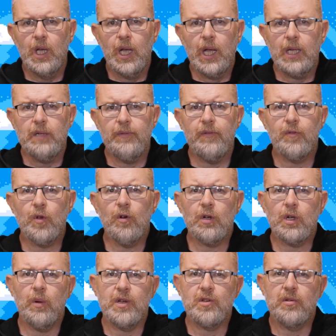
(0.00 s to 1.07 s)
And if you've got
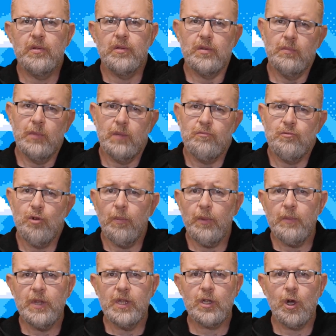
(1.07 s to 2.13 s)
questions, drop
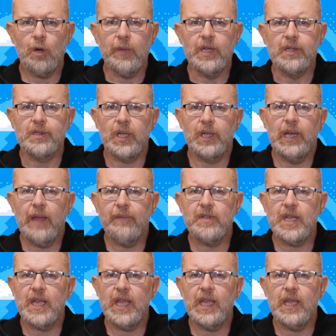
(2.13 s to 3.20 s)
them in the comments. I'd love
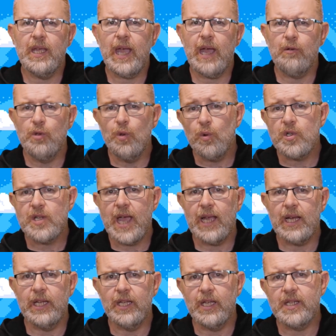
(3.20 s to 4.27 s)
to hear how you're
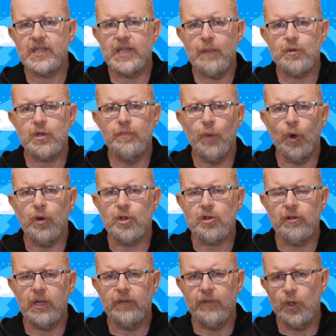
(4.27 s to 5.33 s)
tackling exception
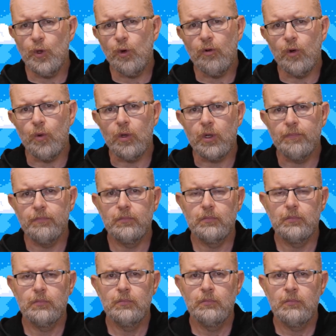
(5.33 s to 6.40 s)
monitoring for your org.
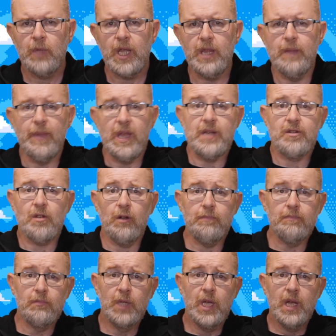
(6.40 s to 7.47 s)
In the
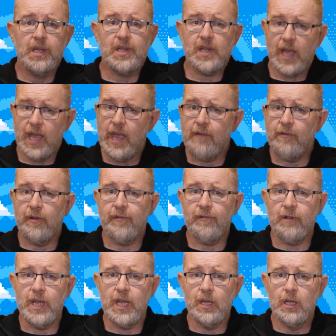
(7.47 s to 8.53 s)
meantime, stay
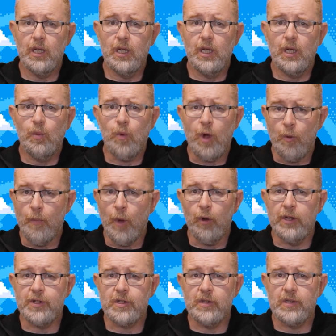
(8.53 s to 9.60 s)
error-free, well
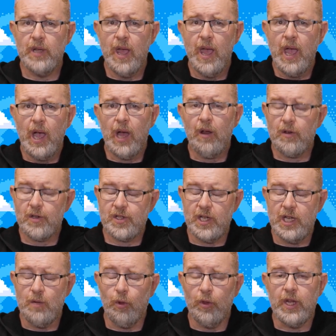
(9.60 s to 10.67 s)
monitored, and I'll see
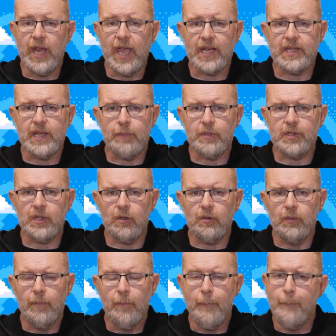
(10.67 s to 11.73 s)
you on the next
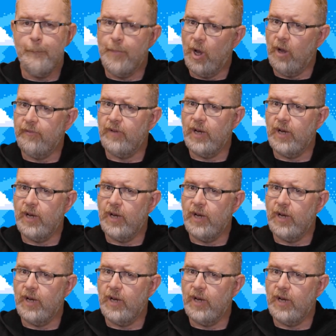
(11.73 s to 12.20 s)
episode. Bye for